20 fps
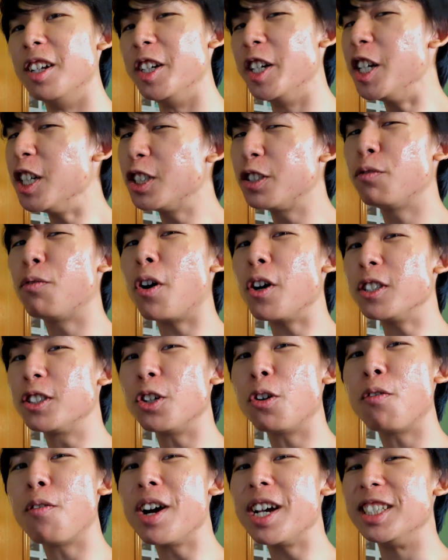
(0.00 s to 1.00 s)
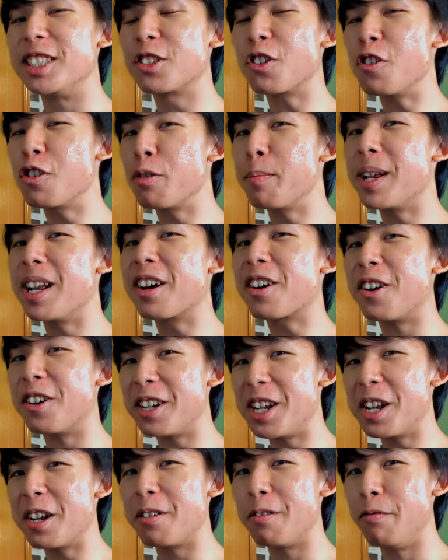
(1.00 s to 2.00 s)
This voiceover is going to be
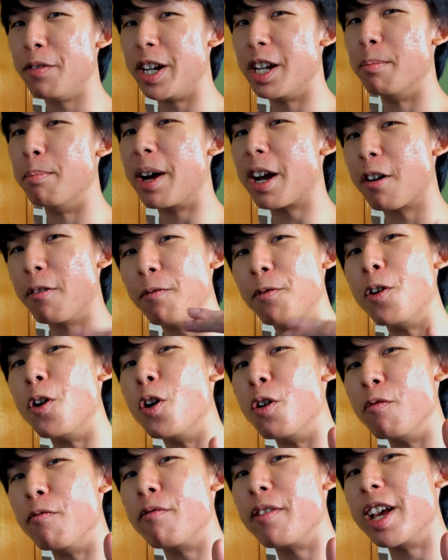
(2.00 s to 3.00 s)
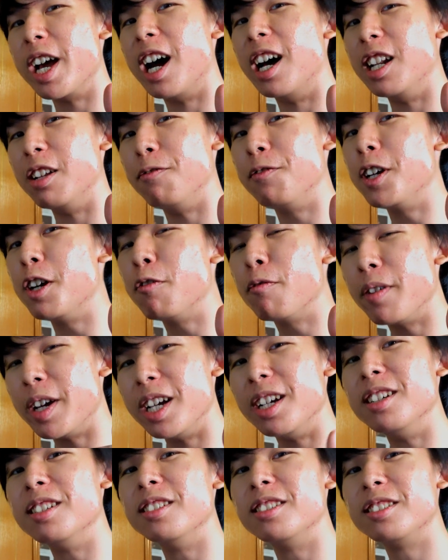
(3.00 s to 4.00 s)
recorded with the microphone we are
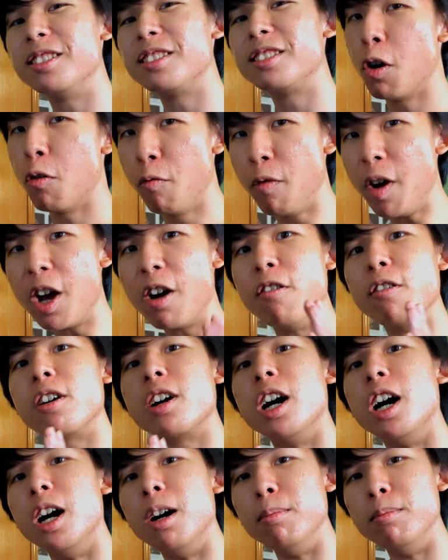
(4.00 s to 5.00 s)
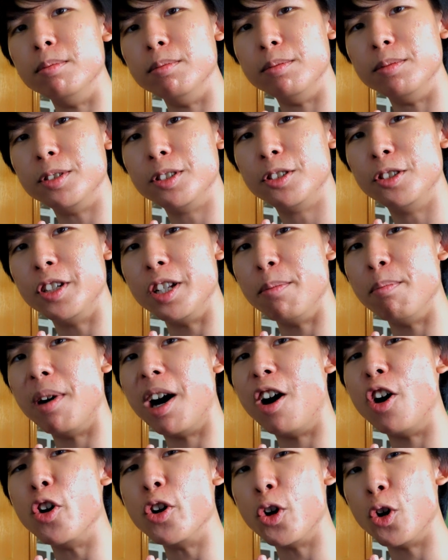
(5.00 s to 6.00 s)
reviewing. Welcome to the
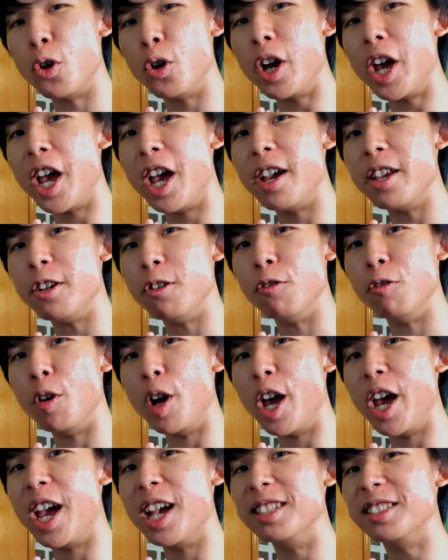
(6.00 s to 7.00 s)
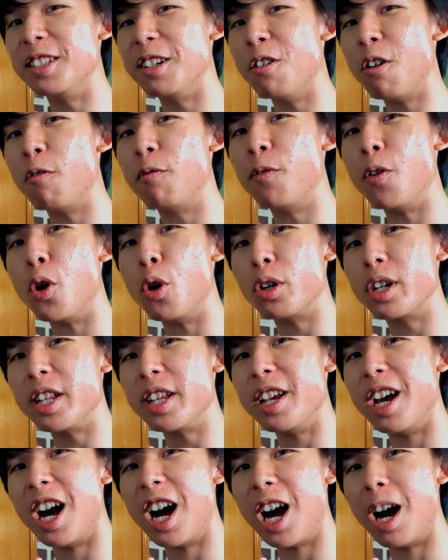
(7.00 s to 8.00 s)
Maono
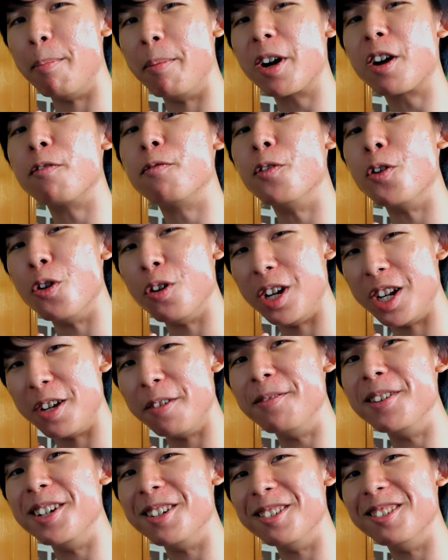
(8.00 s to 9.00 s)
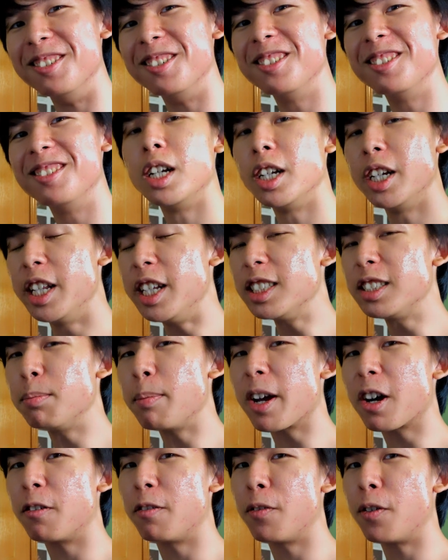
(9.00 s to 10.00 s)
AU-A04TR microphone review. This
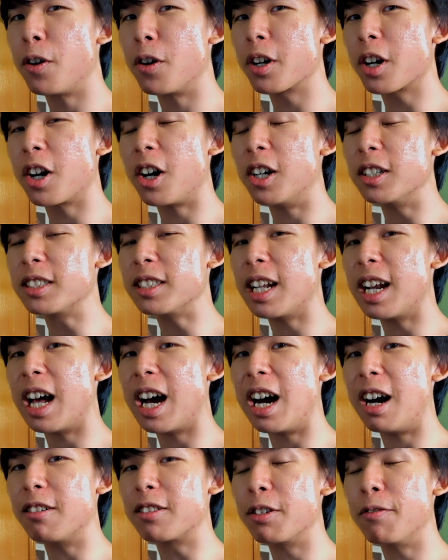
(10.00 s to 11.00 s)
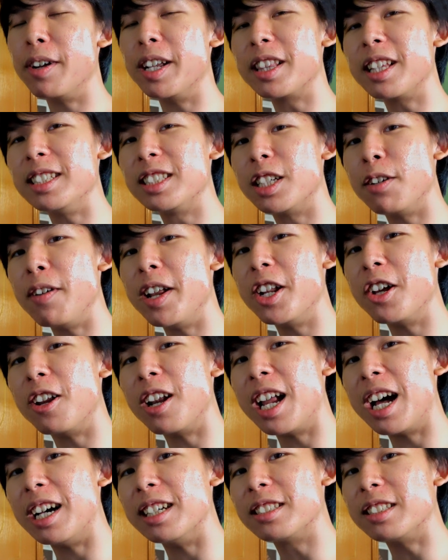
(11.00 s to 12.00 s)
microphone costs around
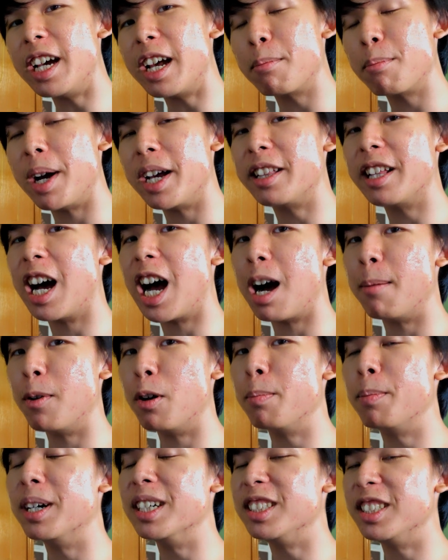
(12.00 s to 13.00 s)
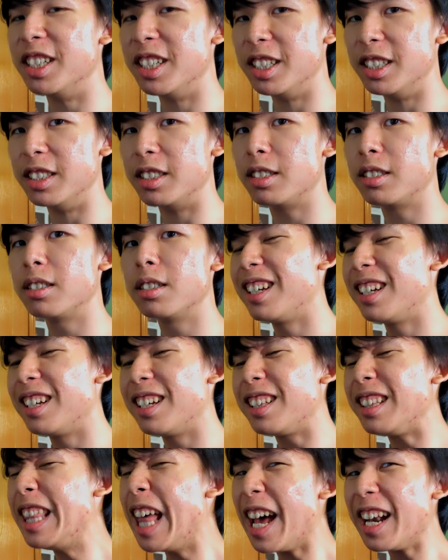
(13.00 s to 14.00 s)
$27 at my time of purchase.
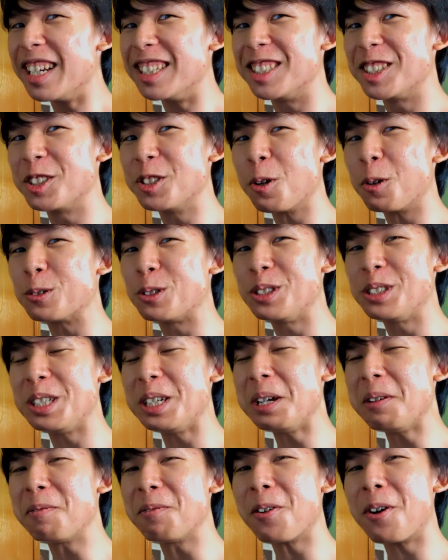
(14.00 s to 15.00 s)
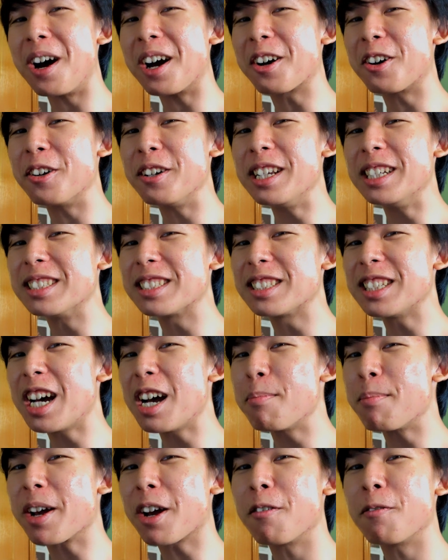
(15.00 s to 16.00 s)
That is so cheap for a
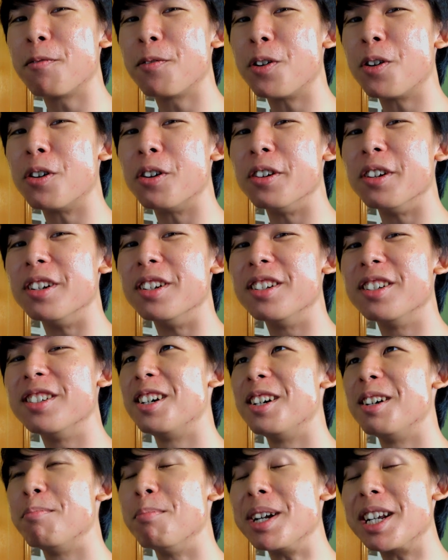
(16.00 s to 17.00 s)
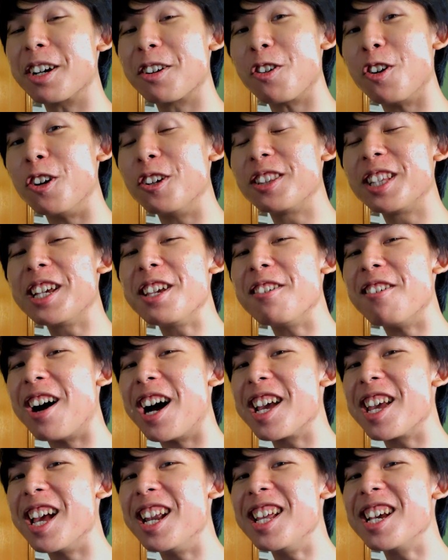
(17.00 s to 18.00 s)
condenser microphone. But the quality you are
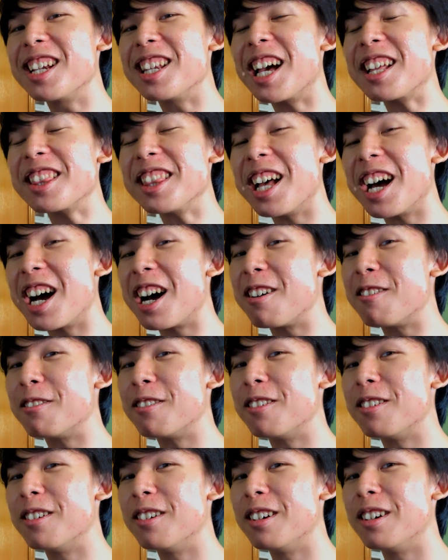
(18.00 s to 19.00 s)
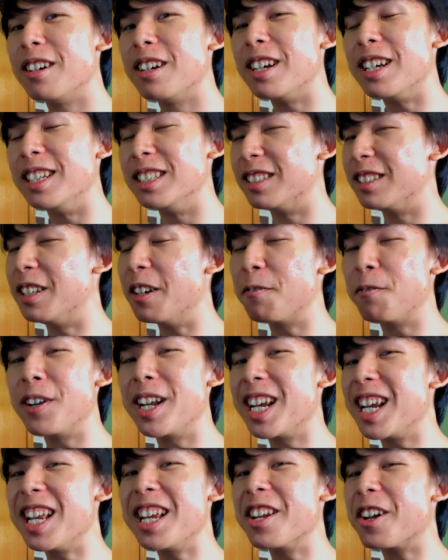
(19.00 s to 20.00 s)
hearing right now is
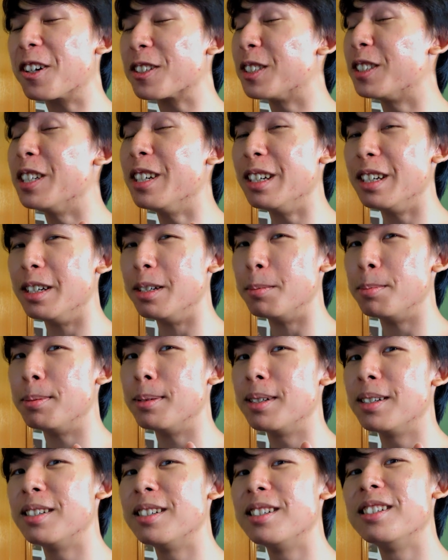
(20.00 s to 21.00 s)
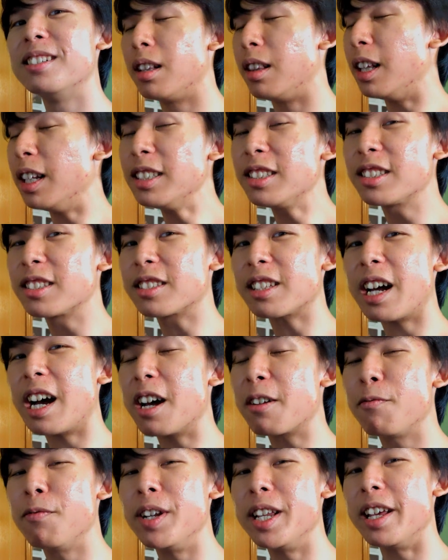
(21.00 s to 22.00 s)
definitely not cheap. Let's
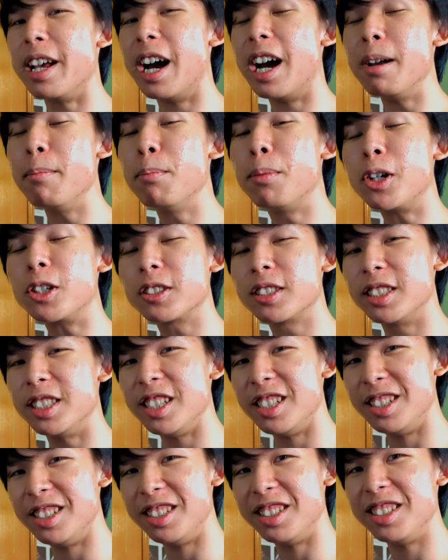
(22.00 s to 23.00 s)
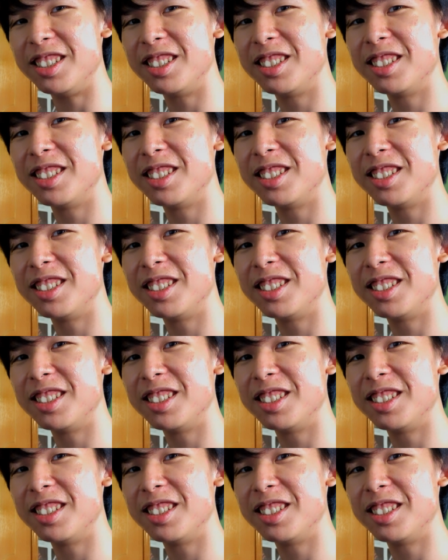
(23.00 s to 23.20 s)
start with the unboxing.